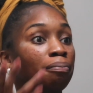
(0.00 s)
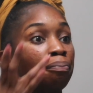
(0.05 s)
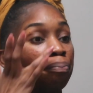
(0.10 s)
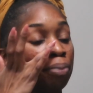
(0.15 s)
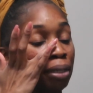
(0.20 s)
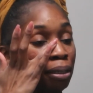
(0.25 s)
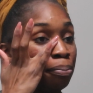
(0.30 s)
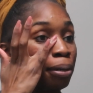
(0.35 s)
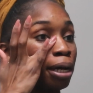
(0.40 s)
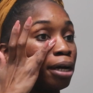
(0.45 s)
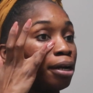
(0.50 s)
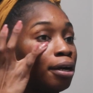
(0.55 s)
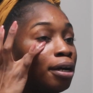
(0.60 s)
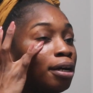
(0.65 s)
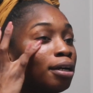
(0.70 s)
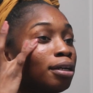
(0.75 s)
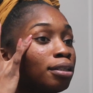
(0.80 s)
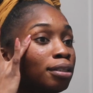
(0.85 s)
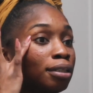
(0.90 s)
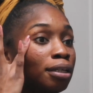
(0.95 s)
be
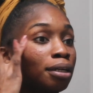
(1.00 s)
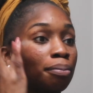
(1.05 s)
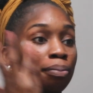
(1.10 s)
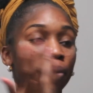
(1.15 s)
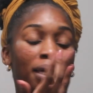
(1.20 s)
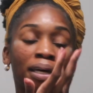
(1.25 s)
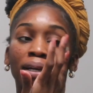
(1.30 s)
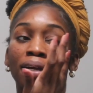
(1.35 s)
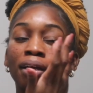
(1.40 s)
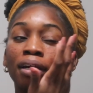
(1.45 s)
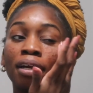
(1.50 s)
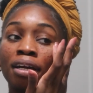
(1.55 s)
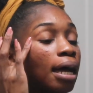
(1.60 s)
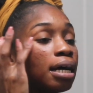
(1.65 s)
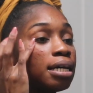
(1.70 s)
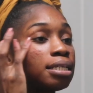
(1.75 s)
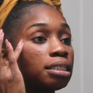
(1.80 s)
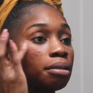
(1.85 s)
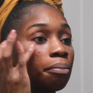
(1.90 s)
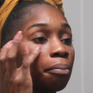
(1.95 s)
better, look better.
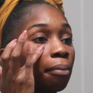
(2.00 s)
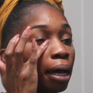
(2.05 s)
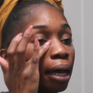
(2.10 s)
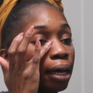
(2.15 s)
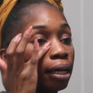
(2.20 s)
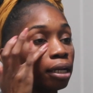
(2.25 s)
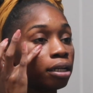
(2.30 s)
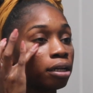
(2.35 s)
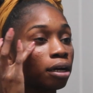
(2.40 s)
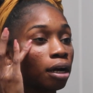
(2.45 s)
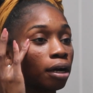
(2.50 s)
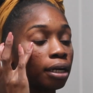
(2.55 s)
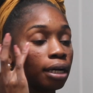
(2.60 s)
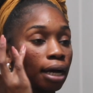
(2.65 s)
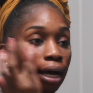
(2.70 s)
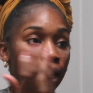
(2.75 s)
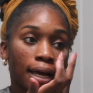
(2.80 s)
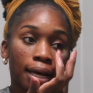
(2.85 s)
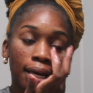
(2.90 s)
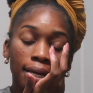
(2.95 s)
As my dark
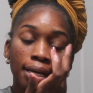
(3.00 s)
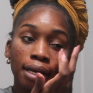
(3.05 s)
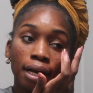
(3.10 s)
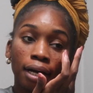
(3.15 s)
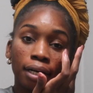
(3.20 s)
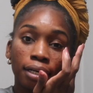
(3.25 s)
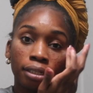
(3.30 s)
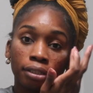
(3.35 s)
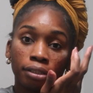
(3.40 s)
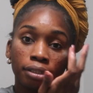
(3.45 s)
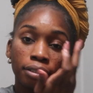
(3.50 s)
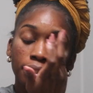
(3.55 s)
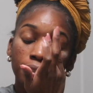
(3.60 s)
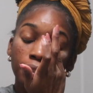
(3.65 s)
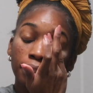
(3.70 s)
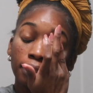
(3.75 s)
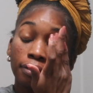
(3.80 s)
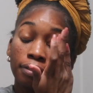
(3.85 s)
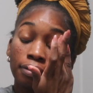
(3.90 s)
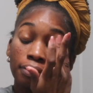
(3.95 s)
eye under
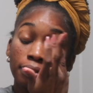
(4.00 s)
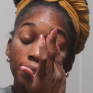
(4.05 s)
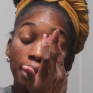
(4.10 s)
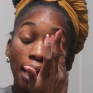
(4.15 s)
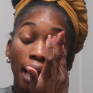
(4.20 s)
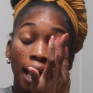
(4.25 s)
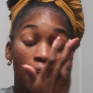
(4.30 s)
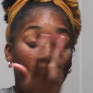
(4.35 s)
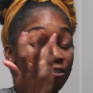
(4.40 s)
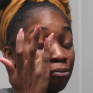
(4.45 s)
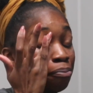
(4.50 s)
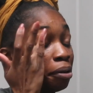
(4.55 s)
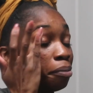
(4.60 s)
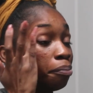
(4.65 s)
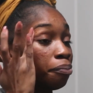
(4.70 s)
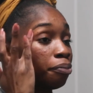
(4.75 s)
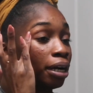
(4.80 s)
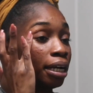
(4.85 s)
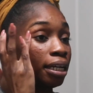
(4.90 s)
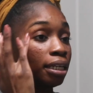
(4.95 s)
circles have
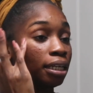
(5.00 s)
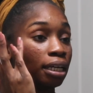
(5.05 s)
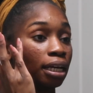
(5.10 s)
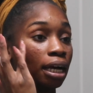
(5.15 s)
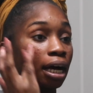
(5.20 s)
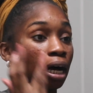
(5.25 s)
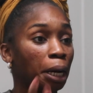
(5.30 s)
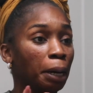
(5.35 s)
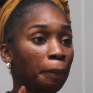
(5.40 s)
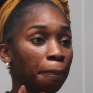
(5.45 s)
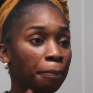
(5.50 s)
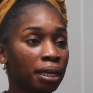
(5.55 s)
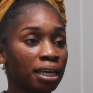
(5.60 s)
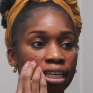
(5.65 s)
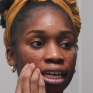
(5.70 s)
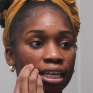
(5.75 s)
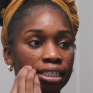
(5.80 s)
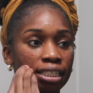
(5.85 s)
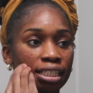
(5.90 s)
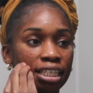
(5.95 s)
been brightening up, it
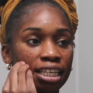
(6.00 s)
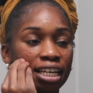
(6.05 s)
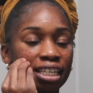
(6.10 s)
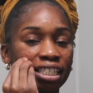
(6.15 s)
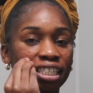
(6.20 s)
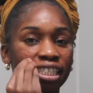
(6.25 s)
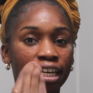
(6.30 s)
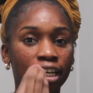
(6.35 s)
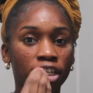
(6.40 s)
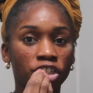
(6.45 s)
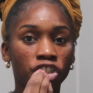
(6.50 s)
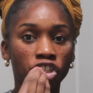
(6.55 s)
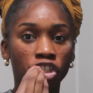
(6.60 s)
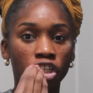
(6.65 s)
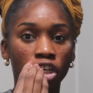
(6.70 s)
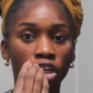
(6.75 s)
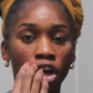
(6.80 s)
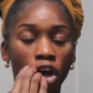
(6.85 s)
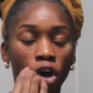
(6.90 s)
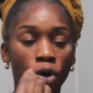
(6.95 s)
takes the
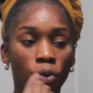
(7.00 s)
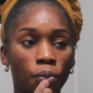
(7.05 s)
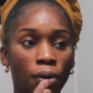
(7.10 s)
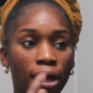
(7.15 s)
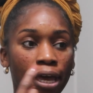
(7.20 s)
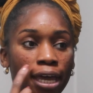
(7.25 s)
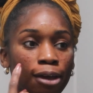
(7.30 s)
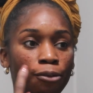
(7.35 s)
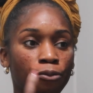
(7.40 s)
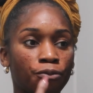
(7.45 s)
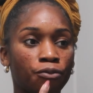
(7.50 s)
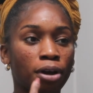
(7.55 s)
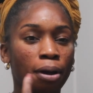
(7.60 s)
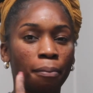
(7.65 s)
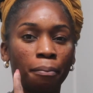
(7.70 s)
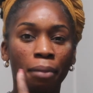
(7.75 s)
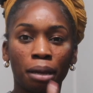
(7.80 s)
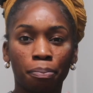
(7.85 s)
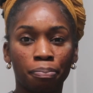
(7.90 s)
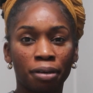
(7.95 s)
attention away
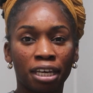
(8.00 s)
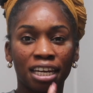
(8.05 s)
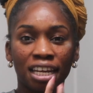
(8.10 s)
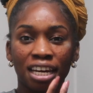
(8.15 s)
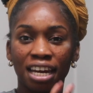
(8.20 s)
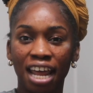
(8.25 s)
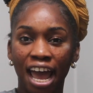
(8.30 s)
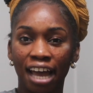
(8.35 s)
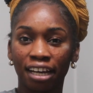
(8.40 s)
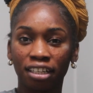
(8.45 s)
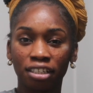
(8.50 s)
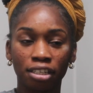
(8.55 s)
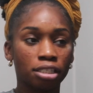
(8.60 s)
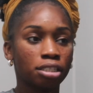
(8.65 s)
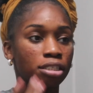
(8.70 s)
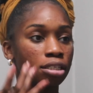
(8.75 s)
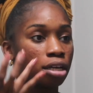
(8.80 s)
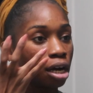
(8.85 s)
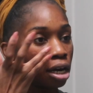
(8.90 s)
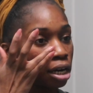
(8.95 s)
from my pitted acne
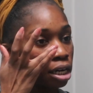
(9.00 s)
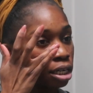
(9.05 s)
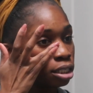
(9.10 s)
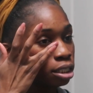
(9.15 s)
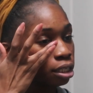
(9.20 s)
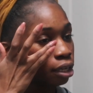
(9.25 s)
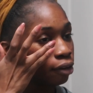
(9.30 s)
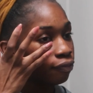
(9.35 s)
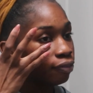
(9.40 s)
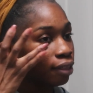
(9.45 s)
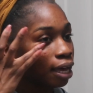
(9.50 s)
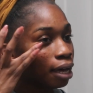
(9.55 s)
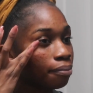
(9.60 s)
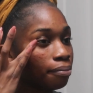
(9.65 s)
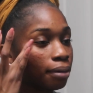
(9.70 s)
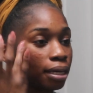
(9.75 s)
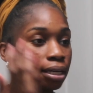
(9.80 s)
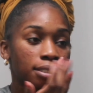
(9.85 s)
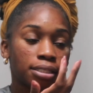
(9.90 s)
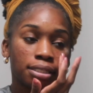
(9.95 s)
scars, if that
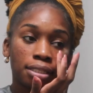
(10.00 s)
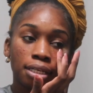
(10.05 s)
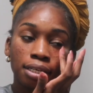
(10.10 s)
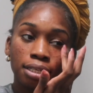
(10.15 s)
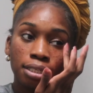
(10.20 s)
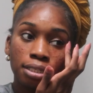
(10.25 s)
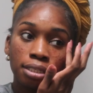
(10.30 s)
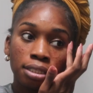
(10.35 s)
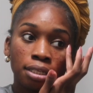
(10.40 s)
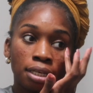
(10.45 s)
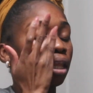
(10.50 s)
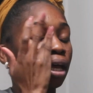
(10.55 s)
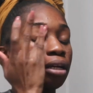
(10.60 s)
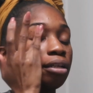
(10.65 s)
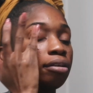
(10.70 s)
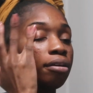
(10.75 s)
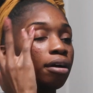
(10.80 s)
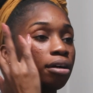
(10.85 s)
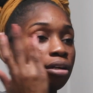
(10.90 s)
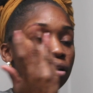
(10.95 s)
makes sense.
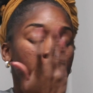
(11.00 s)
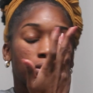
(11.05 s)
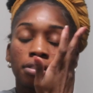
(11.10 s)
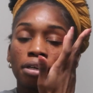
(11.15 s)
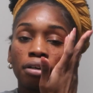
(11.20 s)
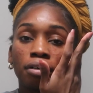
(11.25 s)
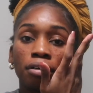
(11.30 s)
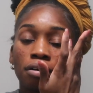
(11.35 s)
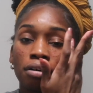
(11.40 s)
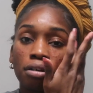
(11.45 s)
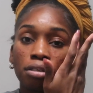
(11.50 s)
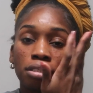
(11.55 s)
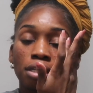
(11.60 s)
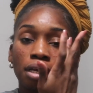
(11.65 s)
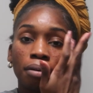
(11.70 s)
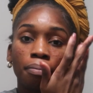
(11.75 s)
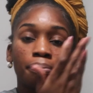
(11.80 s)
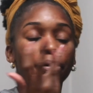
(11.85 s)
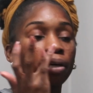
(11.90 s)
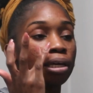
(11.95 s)
Like, dark circles
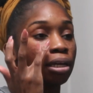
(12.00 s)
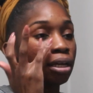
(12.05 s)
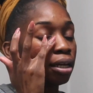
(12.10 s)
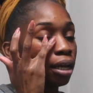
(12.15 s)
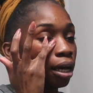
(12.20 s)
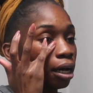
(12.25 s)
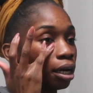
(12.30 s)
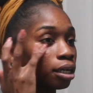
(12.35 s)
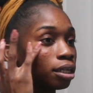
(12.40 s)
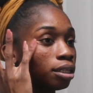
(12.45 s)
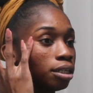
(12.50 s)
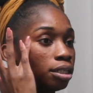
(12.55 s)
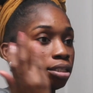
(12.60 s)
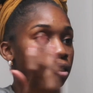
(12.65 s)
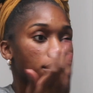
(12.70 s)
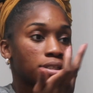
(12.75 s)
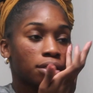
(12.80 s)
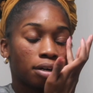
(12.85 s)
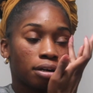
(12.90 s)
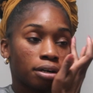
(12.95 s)
and pitted acne
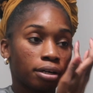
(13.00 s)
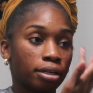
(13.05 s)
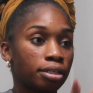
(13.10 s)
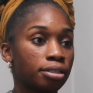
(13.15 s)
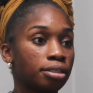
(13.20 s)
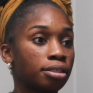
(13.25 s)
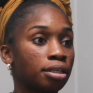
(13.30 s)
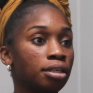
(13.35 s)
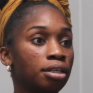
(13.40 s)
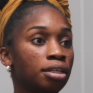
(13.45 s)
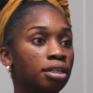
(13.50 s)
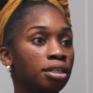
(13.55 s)
scars